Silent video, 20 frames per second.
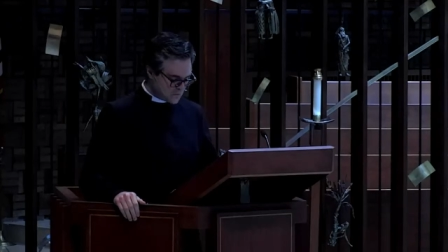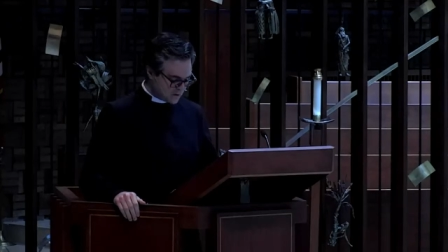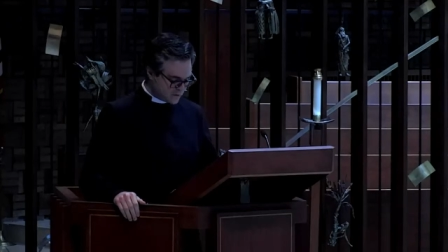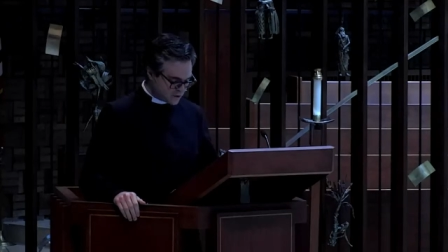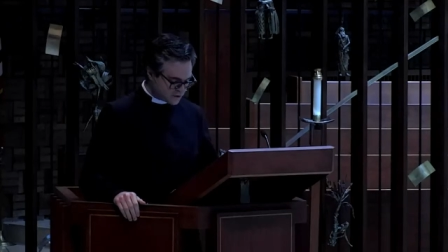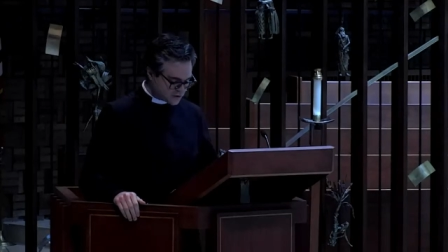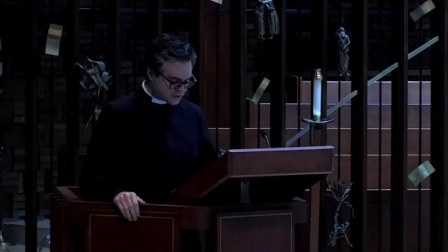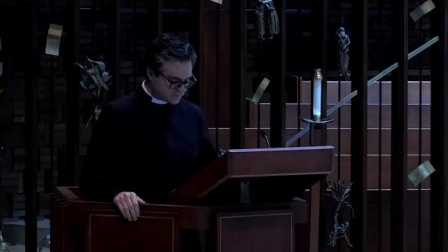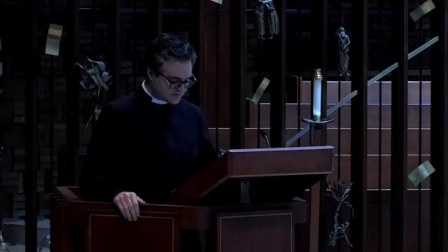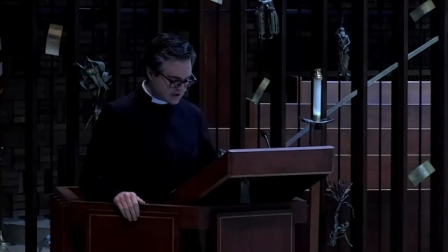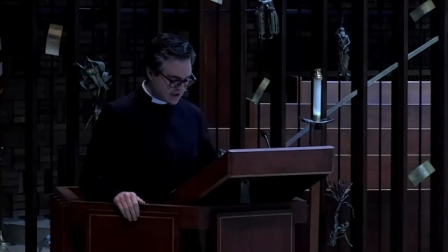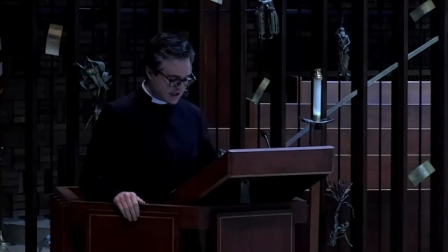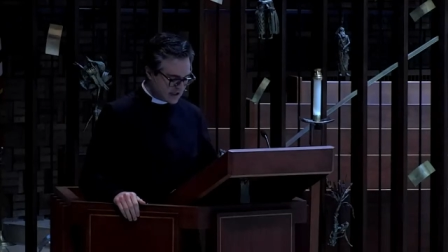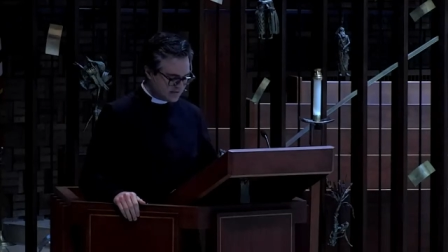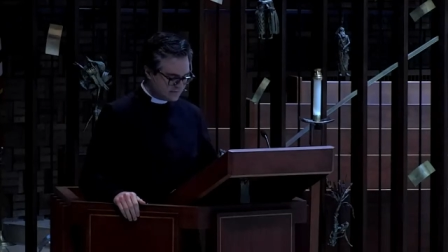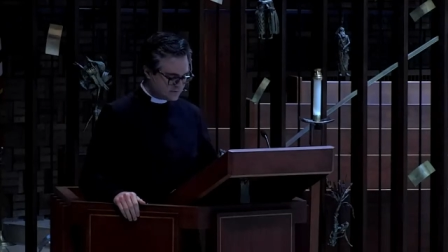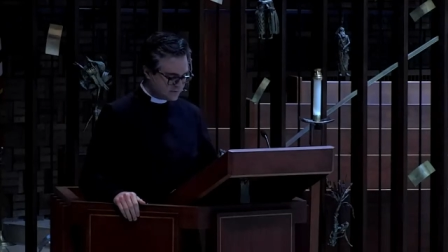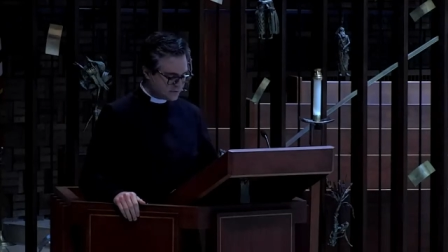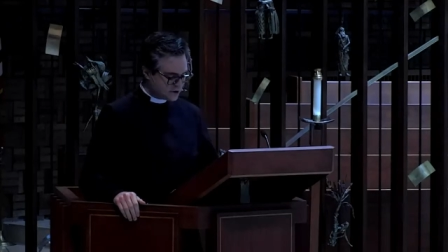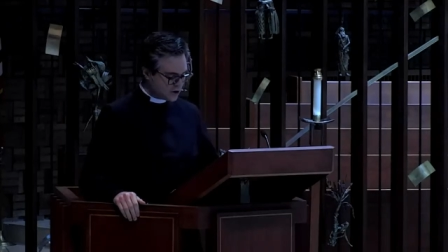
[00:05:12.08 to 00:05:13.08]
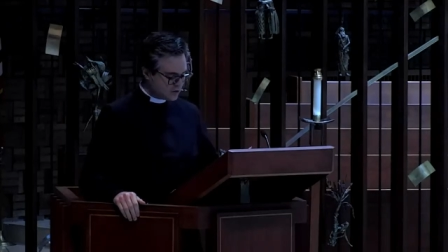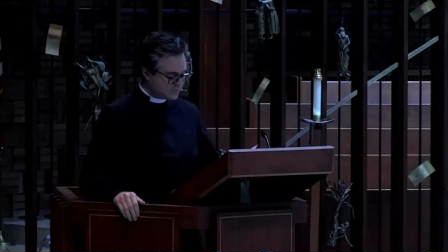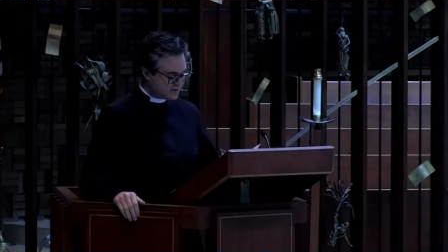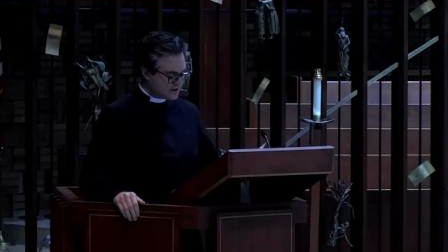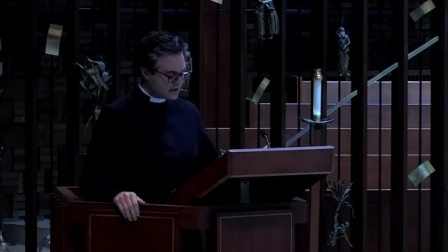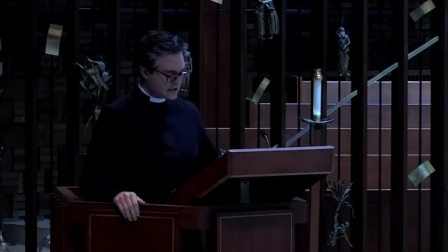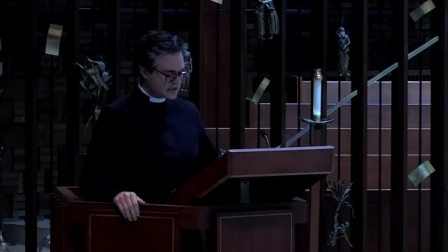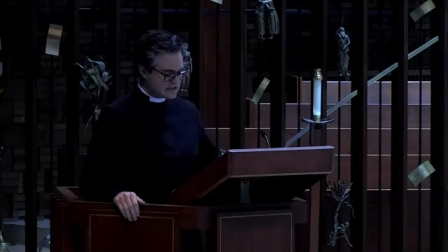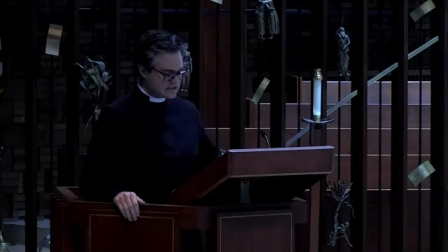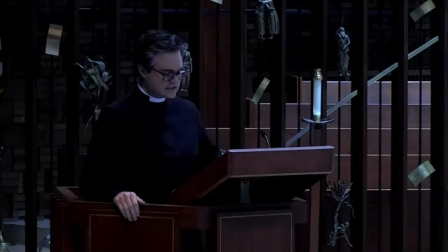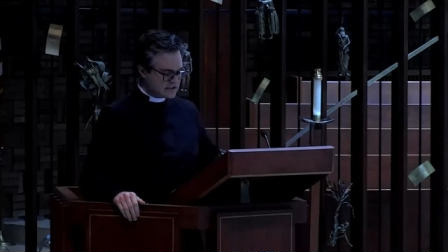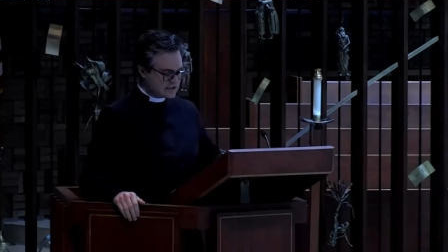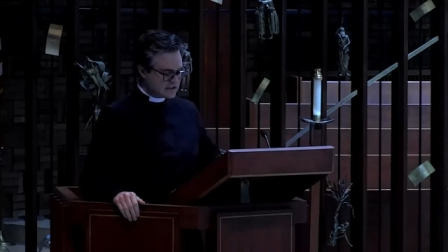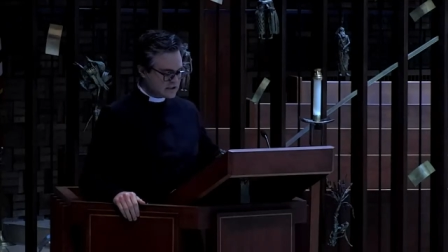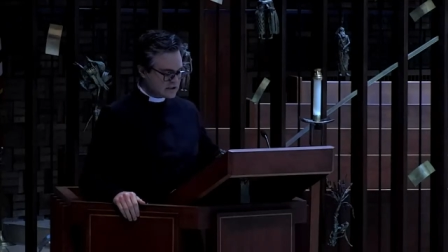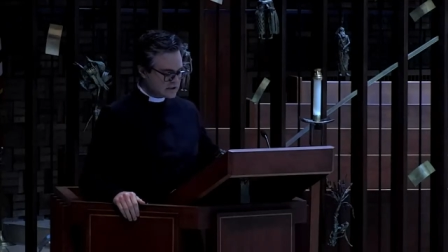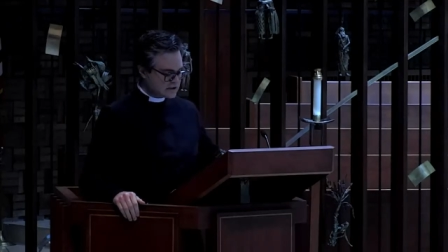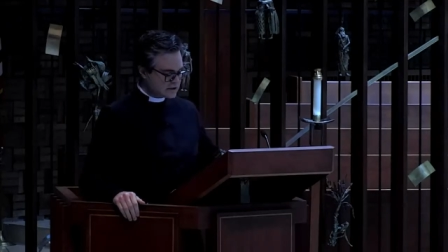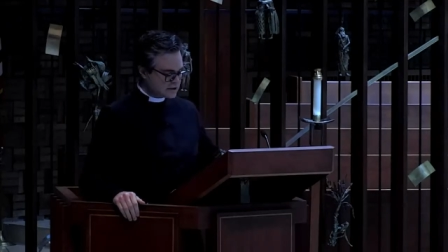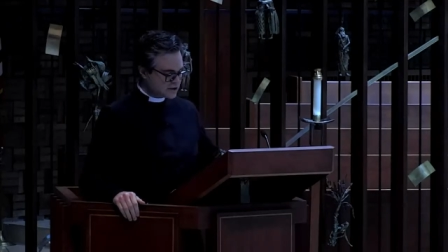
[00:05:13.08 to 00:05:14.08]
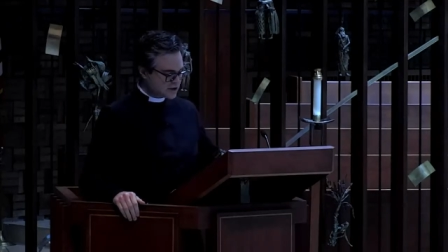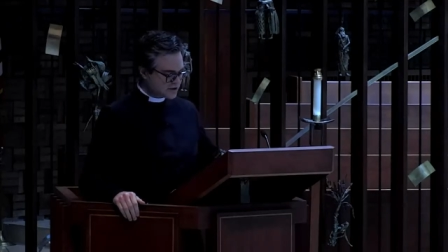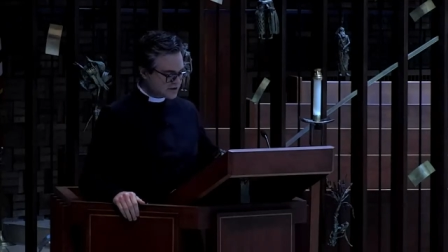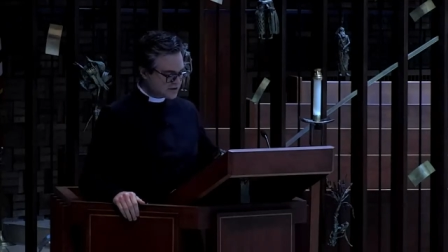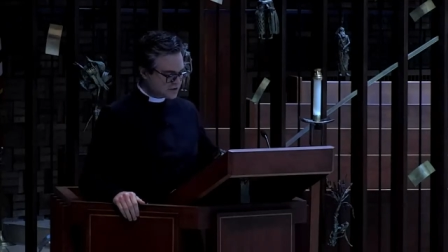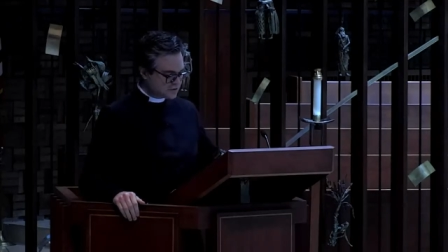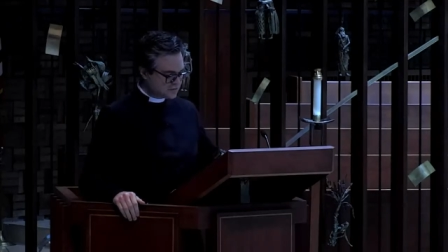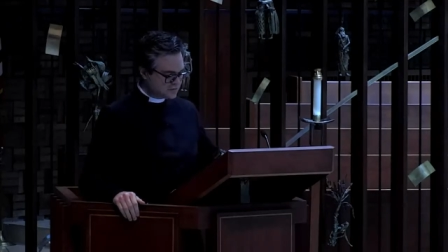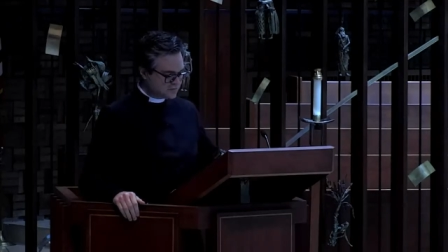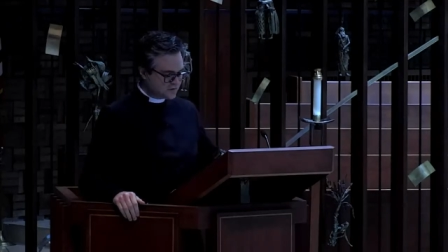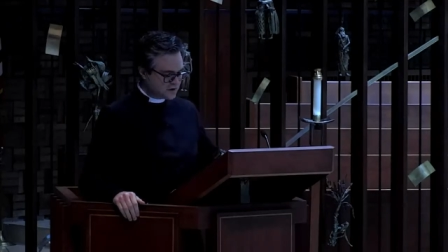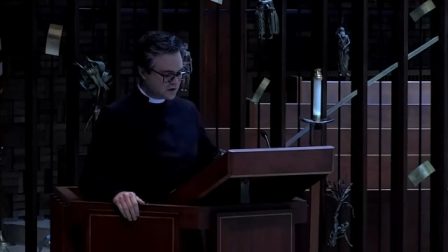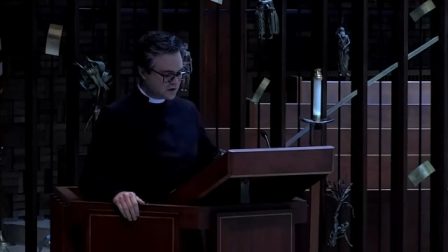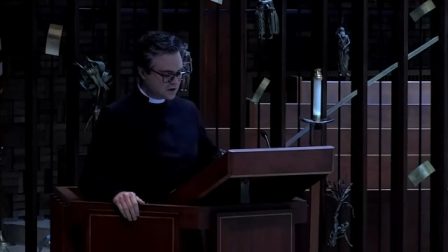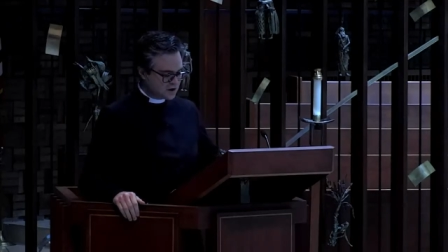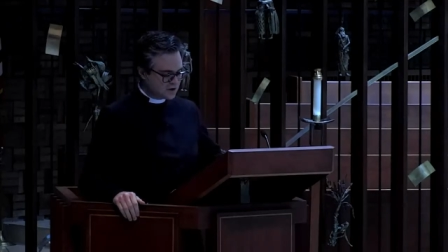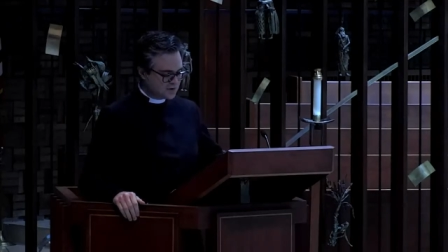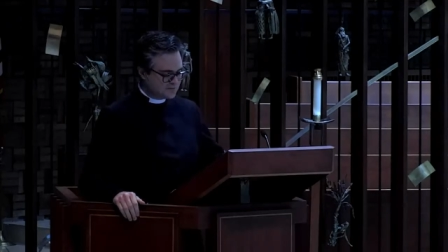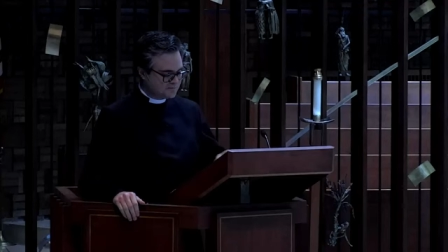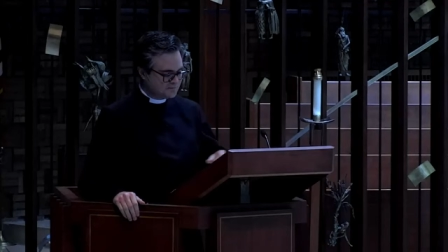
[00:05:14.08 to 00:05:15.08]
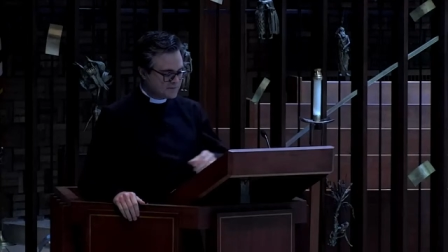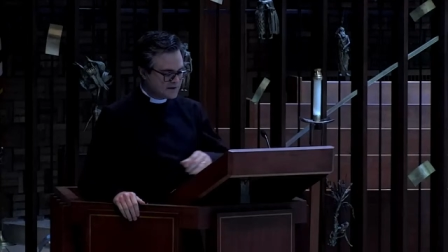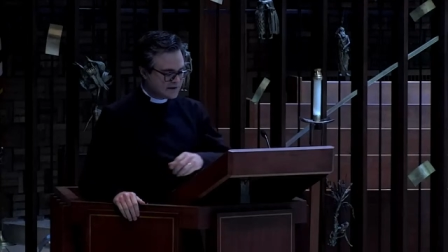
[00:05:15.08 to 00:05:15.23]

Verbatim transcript: Those who have died from COVID-19 just so far.